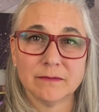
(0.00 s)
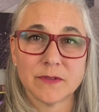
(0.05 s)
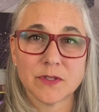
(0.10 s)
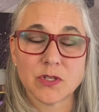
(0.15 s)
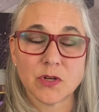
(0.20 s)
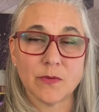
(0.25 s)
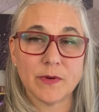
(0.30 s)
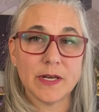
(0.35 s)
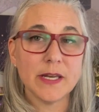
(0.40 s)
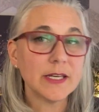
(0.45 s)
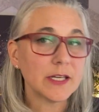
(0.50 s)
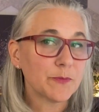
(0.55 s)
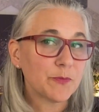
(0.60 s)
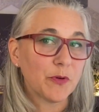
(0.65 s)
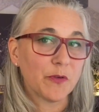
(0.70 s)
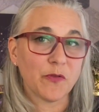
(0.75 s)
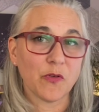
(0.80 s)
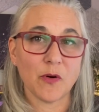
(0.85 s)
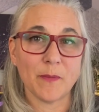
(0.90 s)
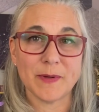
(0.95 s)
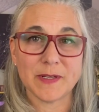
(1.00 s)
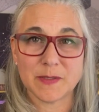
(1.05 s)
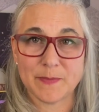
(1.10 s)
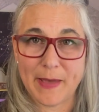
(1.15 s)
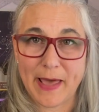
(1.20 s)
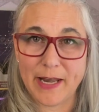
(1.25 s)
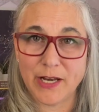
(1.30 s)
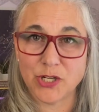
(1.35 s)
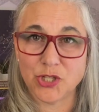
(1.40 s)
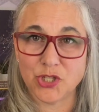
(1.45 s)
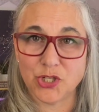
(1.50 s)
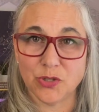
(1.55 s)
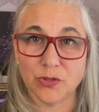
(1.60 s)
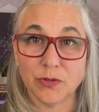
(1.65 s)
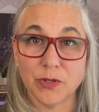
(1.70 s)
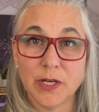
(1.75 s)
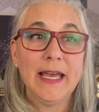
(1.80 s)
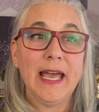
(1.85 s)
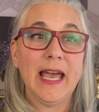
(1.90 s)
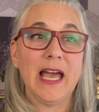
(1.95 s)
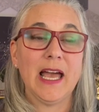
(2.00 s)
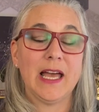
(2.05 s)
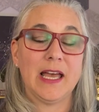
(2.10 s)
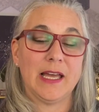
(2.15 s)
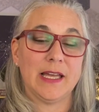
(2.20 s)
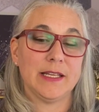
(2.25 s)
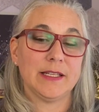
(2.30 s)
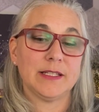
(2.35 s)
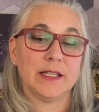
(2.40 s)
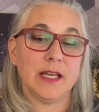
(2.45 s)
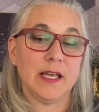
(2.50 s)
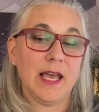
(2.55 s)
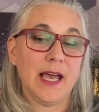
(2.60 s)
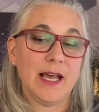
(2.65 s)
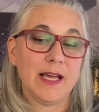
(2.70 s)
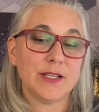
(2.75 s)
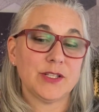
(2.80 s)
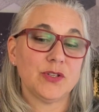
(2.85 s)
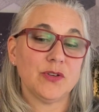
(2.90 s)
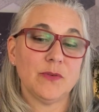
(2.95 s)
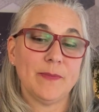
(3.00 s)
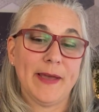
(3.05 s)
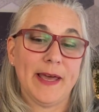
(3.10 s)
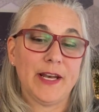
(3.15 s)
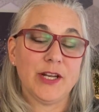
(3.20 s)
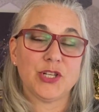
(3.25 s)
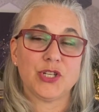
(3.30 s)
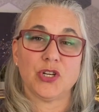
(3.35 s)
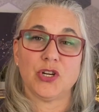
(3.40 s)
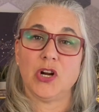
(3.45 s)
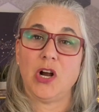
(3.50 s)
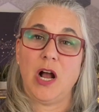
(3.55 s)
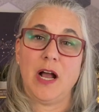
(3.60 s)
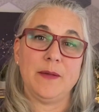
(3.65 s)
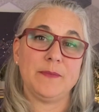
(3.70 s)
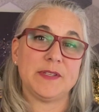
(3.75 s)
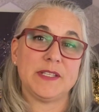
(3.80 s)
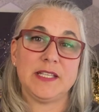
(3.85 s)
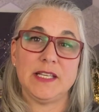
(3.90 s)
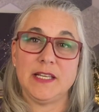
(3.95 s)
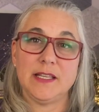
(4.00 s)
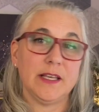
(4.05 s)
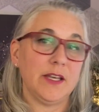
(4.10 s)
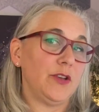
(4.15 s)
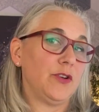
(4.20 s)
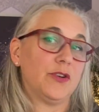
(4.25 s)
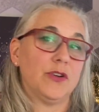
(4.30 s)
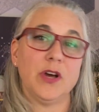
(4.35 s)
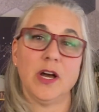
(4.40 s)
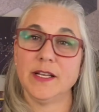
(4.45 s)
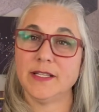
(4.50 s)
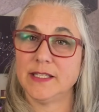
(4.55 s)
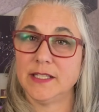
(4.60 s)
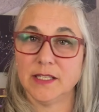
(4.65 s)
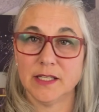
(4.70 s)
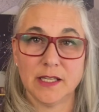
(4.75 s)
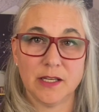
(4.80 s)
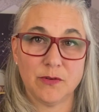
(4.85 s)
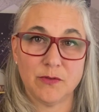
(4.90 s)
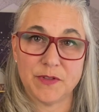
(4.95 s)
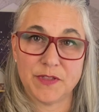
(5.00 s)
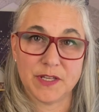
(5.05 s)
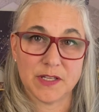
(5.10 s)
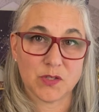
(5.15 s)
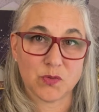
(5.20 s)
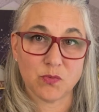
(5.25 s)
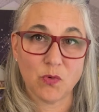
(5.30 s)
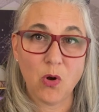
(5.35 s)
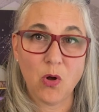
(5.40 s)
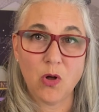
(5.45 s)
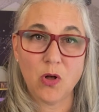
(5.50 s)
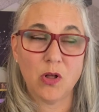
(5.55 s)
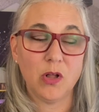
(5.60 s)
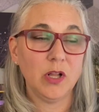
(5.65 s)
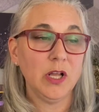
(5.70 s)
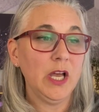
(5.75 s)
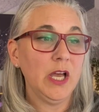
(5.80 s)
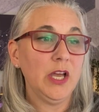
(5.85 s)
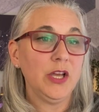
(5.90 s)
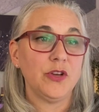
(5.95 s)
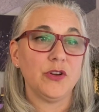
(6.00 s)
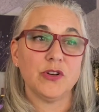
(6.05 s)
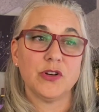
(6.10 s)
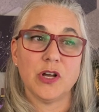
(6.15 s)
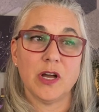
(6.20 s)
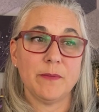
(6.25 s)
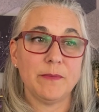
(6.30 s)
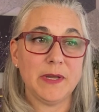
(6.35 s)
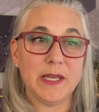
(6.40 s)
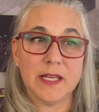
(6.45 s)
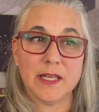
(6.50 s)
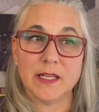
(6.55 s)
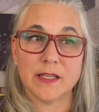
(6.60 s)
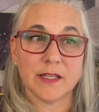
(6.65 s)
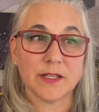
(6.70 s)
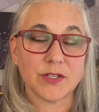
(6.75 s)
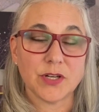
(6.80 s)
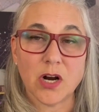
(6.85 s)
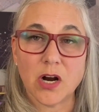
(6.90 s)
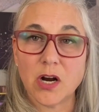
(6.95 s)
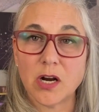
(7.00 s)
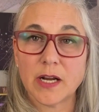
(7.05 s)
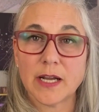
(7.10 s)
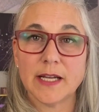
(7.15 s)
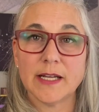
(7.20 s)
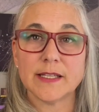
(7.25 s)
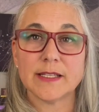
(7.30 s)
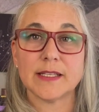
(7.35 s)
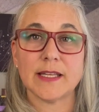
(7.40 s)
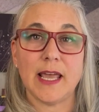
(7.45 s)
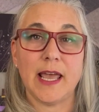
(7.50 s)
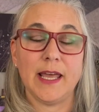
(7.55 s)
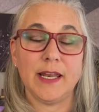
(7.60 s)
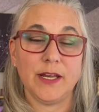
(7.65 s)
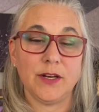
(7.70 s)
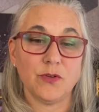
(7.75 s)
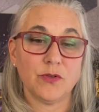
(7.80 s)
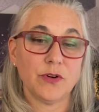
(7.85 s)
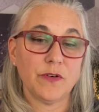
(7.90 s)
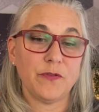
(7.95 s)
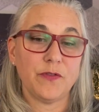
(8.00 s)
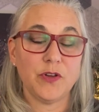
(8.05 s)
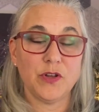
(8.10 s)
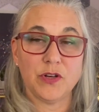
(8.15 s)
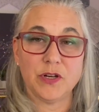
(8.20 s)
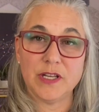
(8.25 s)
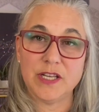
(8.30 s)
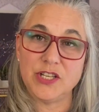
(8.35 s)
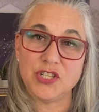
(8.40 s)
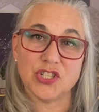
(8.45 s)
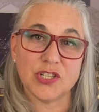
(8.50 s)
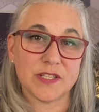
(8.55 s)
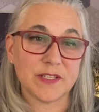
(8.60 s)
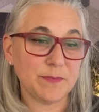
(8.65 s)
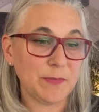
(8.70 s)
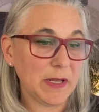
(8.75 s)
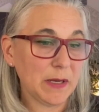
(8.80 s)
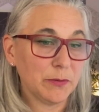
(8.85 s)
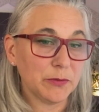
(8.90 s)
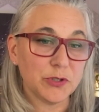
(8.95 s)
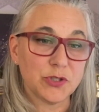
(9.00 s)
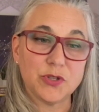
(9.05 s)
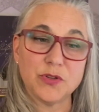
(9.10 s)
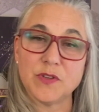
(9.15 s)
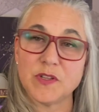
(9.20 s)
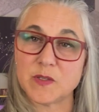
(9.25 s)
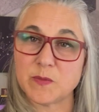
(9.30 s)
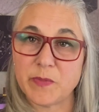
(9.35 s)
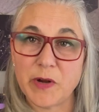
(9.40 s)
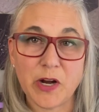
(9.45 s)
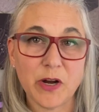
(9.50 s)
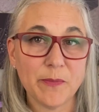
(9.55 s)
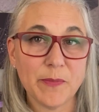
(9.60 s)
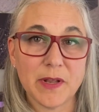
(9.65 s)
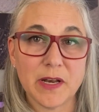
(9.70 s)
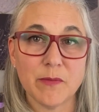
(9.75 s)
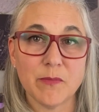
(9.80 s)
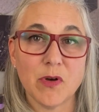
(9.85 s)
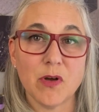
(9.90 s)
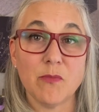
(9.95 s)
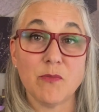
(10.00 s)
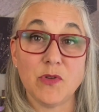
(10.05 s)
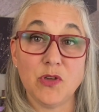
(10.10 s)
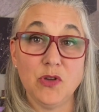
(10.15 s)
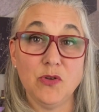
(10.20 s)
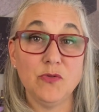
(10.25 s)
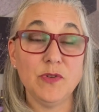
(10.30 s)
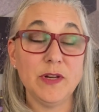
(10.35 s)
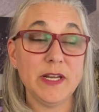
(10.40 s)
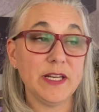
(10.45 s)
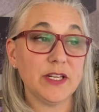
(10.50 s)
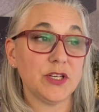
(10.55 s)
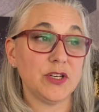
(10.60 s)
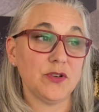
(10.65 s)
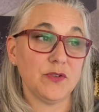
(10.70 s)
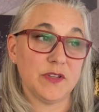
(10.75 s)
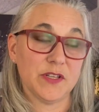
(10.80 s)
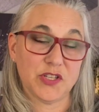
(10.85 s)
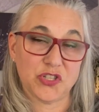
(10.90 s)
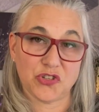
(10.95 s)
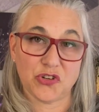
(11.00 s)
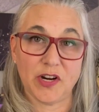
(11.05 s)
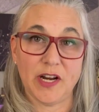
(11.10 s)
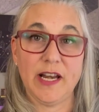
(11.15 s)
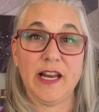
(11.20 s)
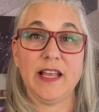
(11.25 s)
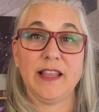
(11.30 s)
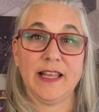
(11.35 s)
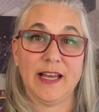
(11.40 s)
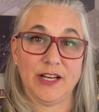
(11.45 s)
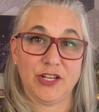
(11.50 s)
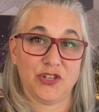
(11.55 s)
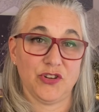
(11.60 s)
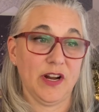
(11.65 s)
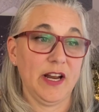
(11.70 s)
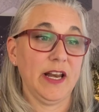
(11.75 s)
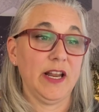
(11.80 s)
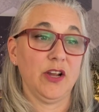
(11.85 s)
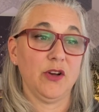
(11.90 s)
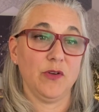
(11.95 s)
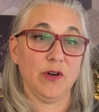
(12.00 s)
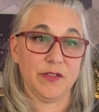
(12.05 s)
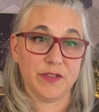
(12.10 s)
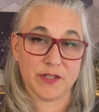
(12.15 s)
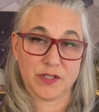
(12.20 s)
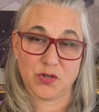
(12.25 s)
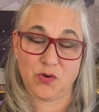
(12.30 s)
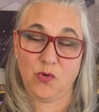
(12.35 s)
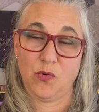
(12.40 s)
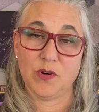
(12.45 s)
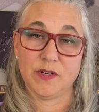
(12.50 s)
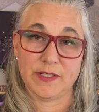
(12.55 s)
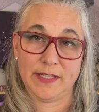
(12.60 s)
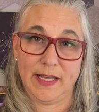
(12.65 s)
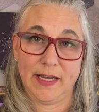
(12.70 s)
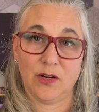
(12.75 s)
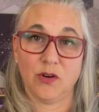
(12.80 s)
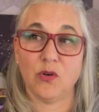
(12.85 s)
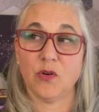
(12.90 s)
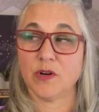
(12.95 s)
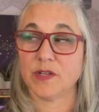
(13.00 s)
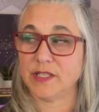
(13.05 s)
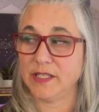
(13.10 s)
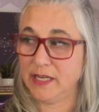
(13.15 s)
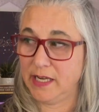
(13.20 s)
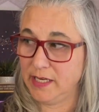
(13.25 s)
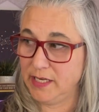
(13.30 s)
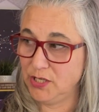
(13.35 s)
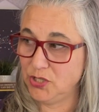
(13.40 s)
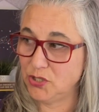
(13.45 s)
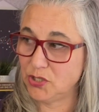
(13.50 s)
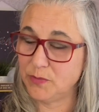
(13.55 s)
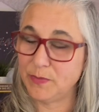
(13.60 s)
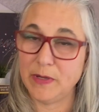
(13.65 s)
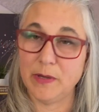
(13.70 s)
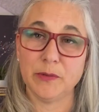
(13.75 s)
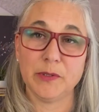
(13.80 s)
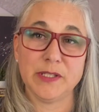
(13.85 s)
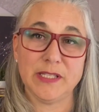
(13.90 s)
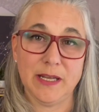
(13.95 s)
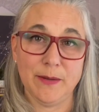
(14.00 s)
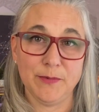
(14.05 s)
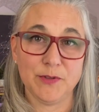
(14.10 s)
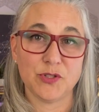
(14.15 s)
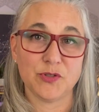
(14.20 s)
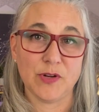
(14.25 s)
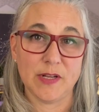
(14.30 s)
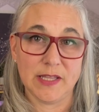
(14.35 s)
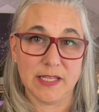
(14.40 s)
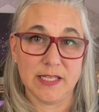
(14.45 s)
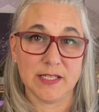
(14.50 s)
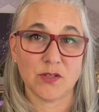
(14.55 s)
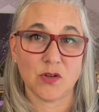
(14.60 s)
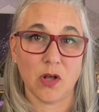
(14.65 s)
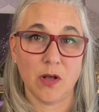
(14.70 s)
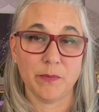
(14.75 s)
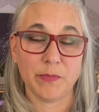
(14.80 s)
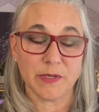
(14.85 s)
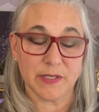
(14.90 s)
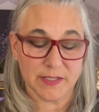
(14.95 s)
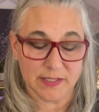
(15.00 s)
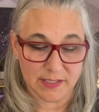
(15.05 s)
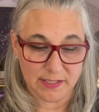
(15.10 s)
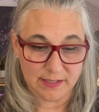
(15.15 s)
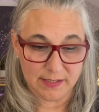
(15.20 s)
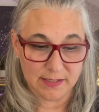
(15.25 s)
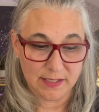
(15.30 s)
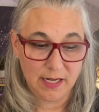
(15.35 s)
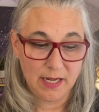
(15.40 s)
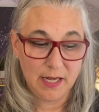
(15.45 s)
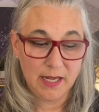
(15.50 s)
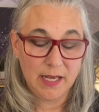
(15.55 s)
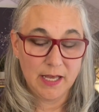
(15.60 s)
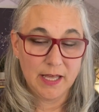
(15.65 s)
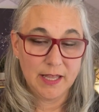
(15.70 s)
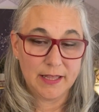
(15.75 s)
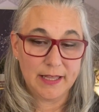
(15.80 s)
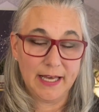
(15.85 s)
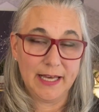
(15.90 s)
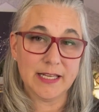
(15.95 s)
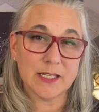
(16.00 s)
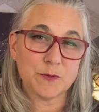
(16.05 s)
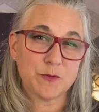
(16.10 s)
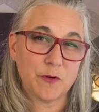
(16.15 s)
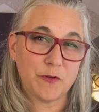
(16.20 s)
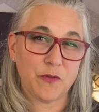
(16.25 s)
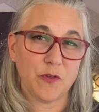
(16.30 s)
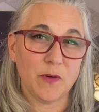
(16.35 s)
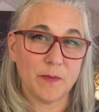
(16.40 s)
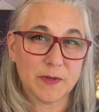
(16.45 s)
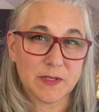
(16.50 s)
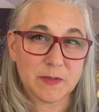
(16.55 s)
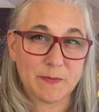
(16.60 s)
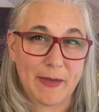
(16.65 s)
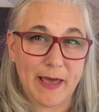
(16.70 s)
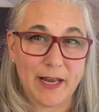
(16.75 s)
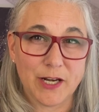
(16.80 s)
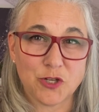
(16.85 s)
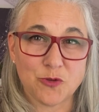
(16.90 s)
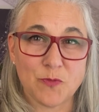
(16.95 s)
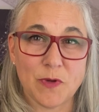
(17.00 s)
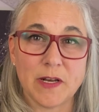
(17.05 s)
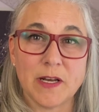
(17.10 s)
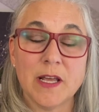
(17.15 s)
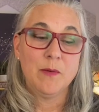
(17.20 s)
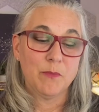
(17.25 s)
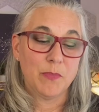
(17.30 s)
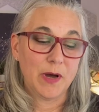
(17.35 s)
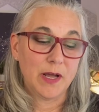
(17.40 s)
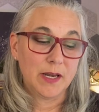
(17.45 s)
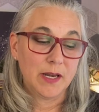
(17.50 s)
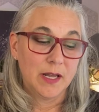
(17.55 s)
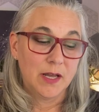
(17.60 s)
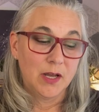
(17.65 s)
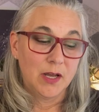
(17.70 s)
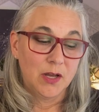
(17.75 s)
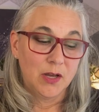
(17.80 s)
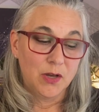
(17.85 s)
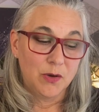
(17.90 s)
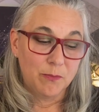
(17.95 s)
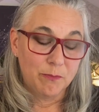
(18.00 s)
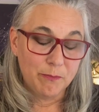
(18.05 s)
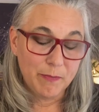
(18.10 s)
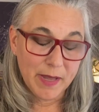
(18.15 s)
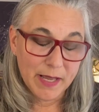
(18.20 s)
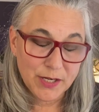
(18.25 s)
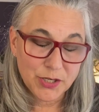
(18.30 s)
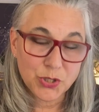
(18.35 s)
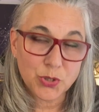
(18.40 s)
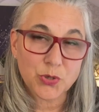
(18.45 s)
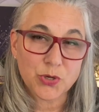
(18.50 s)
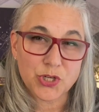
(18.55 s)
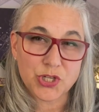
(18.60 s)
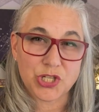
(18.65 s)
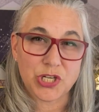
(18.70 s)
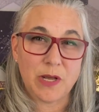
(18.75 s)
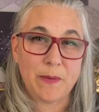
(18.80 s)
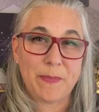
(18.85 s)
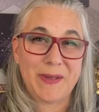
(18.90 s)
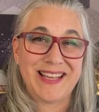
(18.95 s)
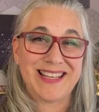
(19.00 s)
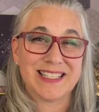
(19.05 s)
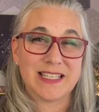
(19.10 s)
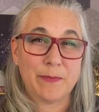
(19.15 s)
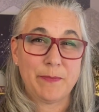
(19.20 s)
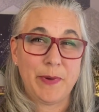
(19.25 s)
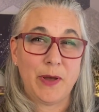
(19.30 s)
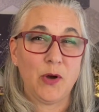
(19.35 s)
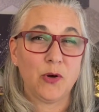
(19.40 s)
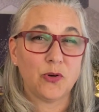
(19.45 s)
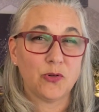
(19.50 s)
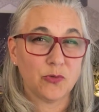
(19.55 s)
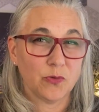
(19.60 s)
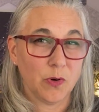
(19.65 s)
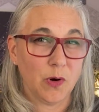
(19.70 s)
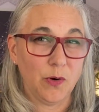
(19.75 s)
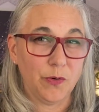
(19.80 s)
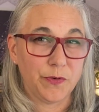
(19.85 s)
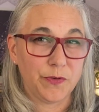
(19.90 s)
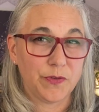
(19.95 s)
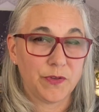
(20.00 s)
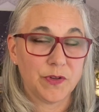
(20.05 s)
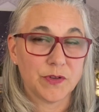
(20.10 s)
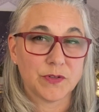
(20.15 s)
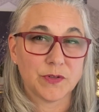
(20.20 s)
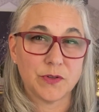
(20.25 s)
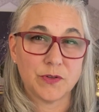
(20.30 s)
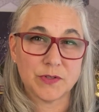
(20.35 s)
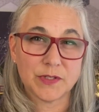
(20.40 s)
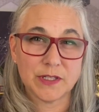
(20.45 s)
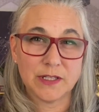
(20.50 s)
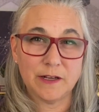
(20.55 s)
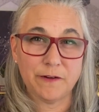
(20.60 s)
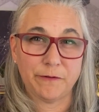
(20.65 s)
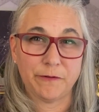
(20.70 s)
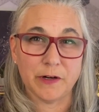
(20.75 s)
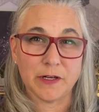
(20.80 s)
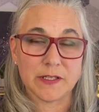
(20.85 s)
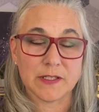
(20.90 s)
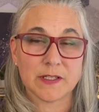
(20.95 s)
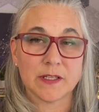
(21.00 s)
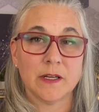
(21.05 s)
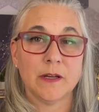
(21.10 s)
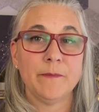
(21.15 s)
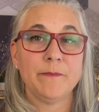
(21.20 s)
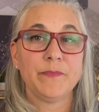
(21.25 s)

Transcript: So we need to performance manage you. And as your manager, I'm seeing that you're not dealing with this role, you're not meeting the targets. And in order for you to just be able to do this bare minimum, you need to do this training, that training, go on this course, that course, and I need you to be able to demonstrate these competencies. That is performance management. But Mentorship is about growth. So there's a difference.